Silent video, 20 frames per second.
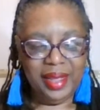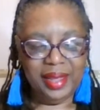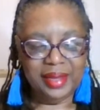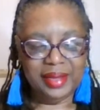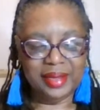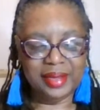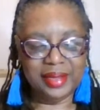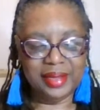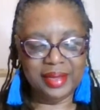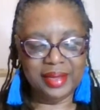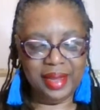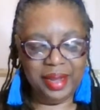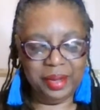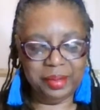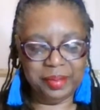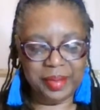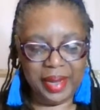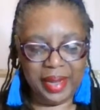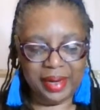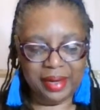
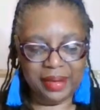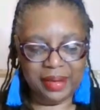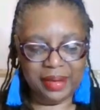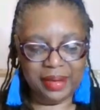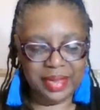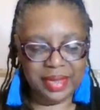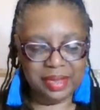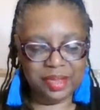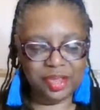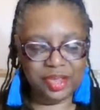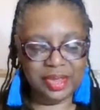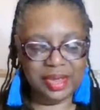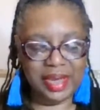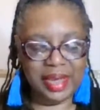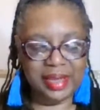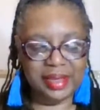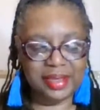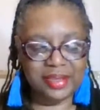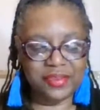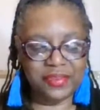Nope, I don't think she
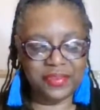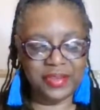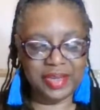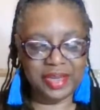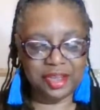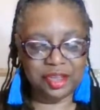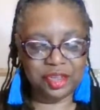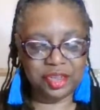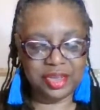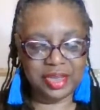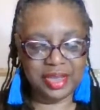has finished